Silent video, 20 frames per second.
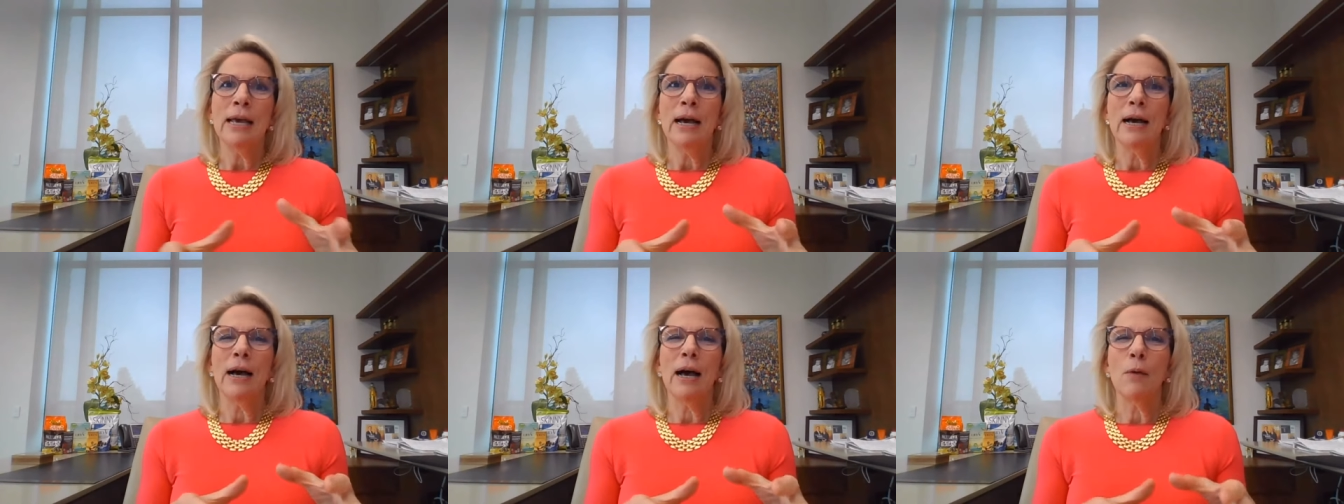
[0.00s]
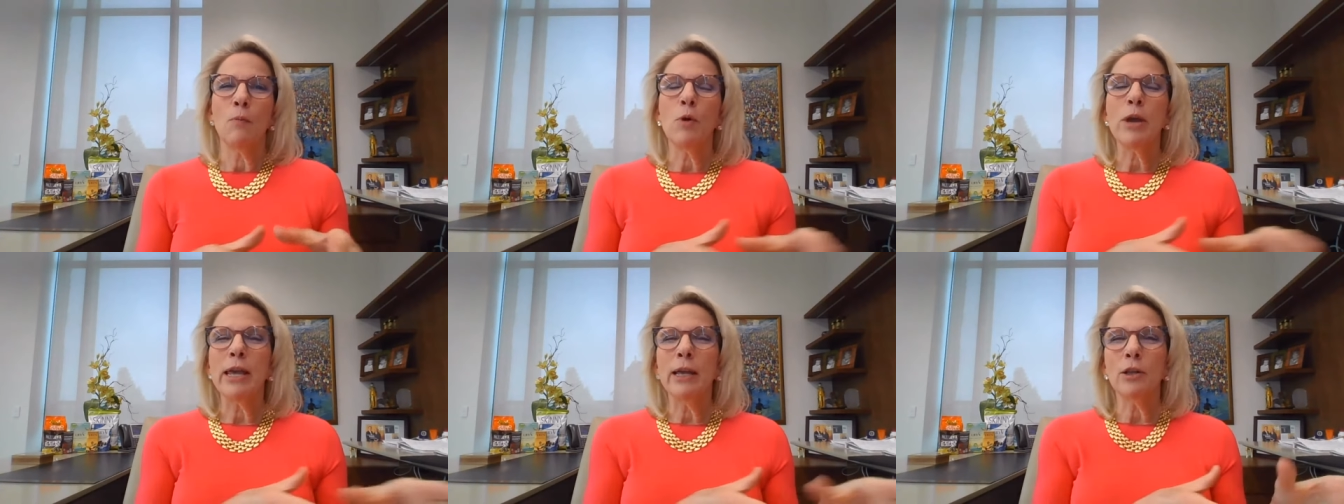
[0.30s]

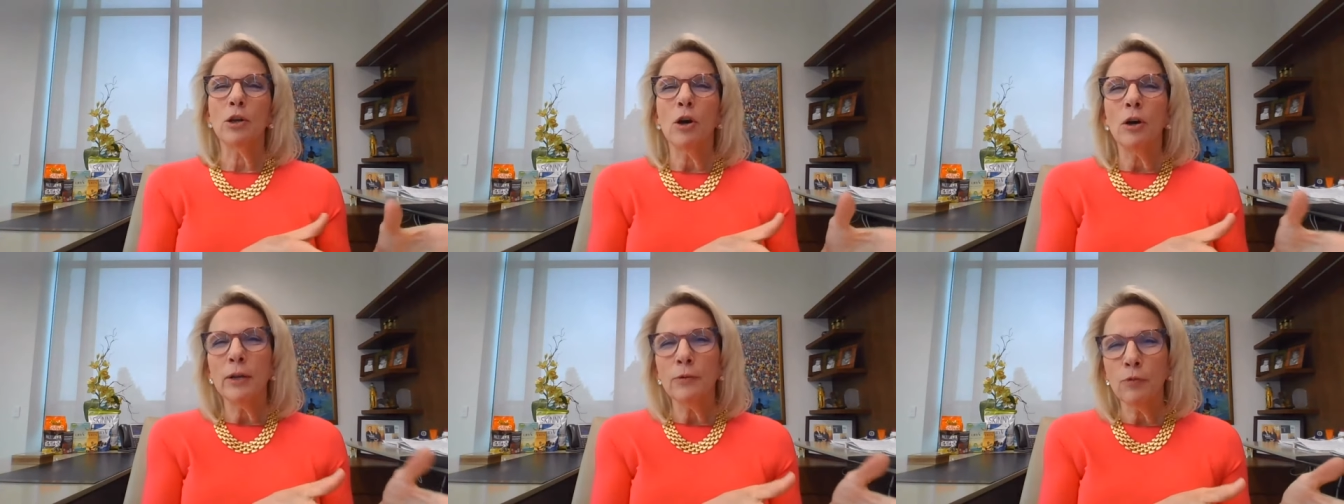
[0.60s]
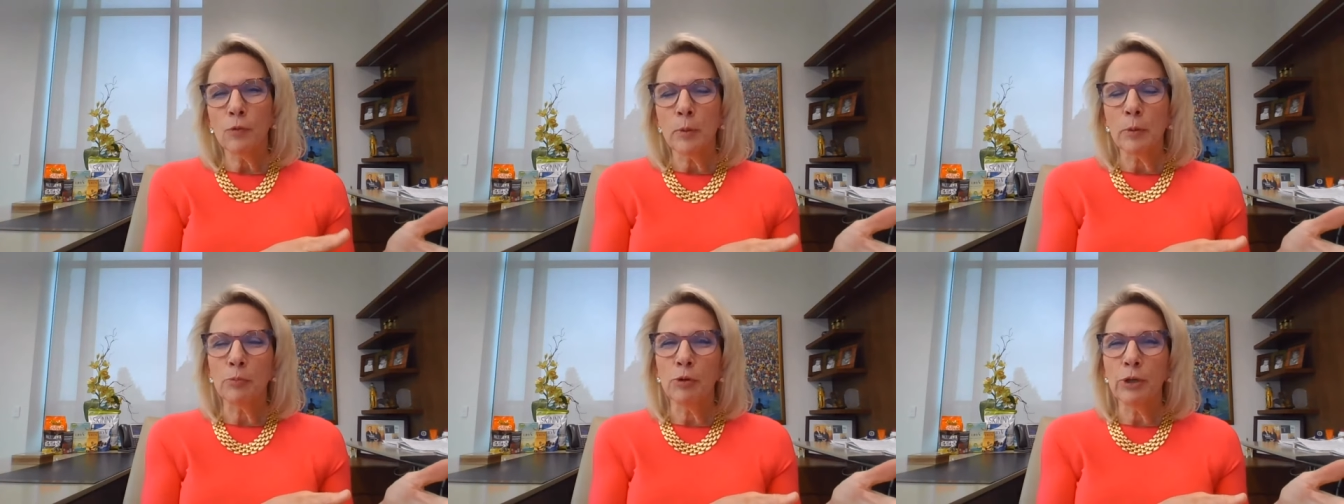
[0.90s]
Uh, we had gone
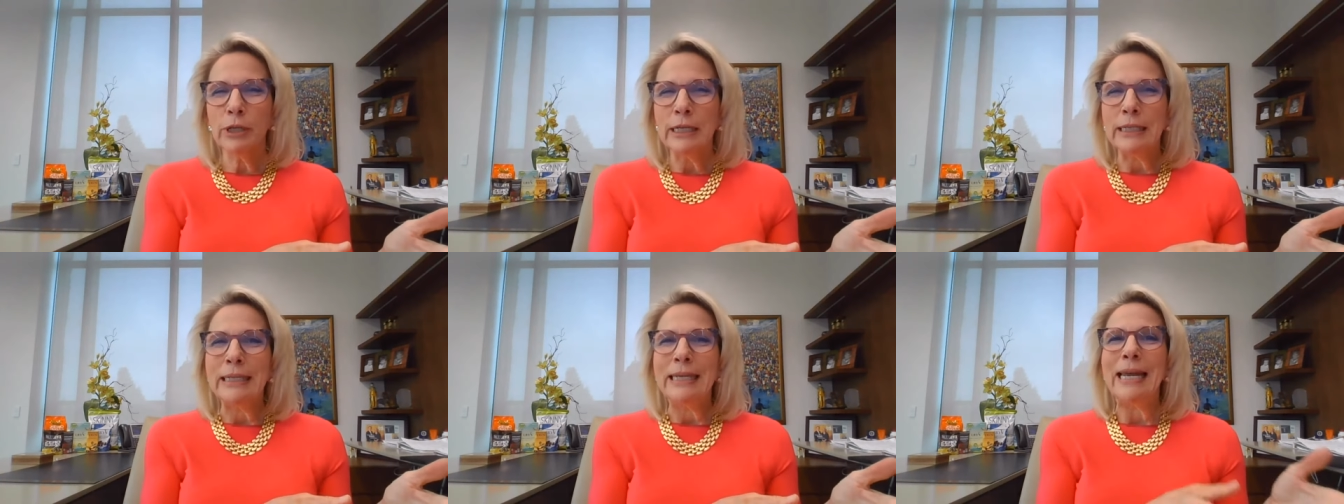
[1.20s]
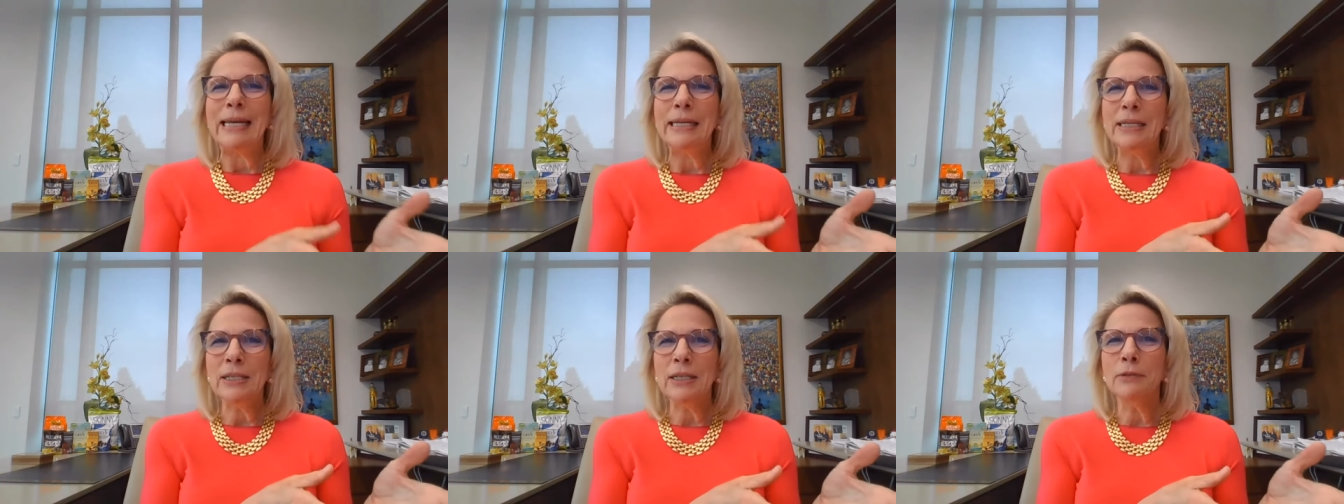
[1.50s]
from a pretty
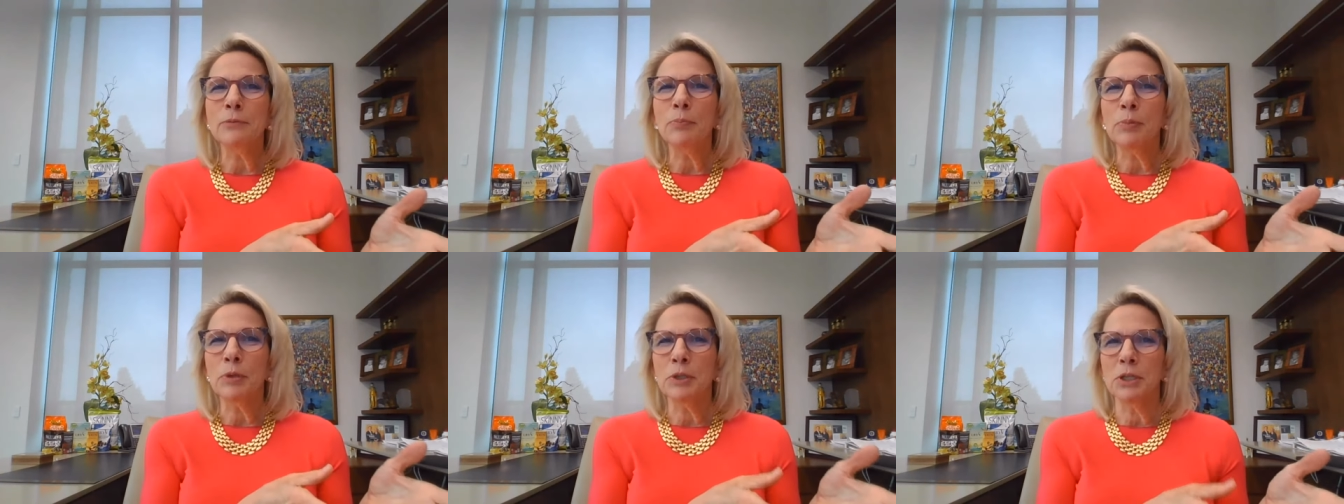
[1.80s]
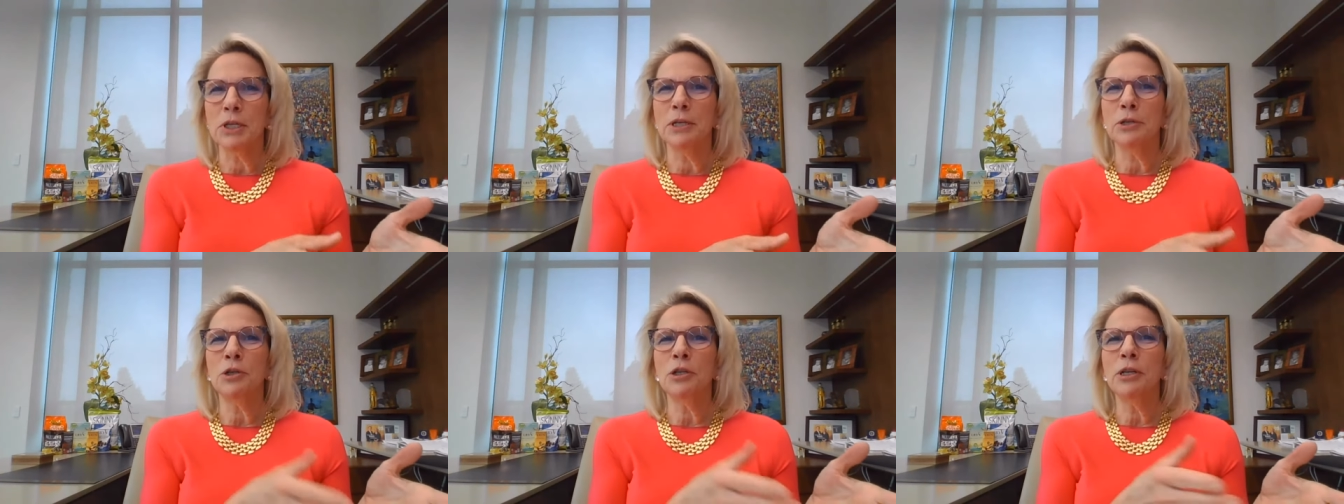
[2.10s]
nascent
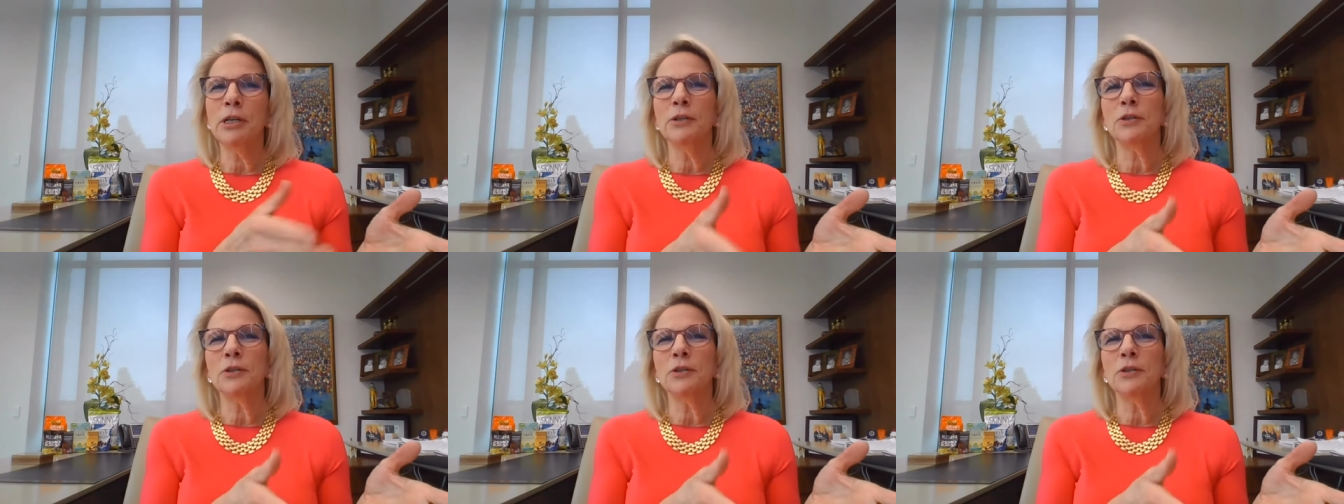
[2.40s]
position.